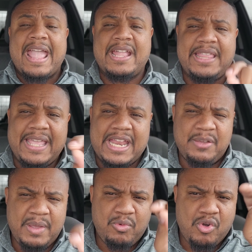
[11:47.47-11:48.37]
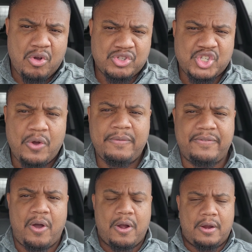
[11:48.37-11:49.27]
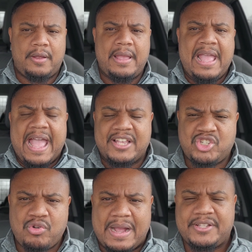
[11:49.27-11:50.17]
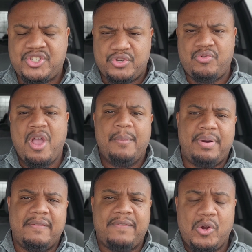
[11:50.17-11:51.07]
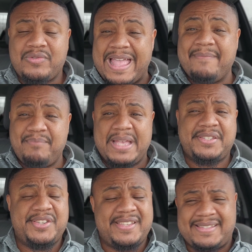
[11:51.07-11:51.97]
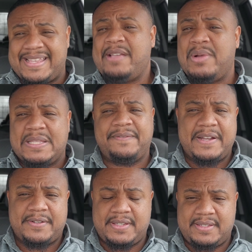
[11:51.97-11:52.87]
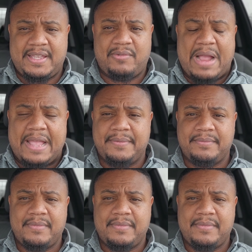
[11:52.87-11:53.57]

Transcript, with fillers: And the enemy will go so far as trying to pervert that message the same way the Pharisees did, right?